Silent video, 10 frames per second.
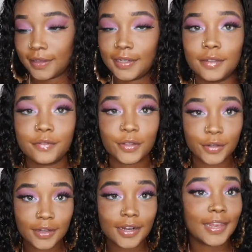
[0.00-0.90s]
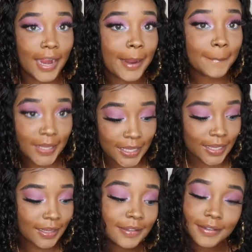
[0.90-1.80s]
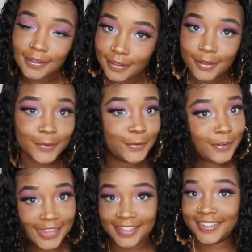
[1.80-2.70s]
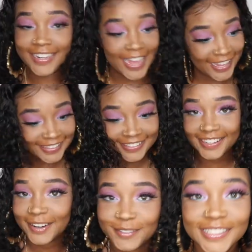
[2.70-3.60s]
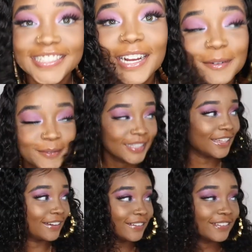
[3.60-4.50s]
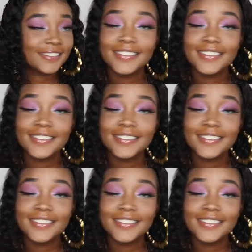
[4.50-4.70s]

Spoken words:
And if you're like me, you rather not, comment down below.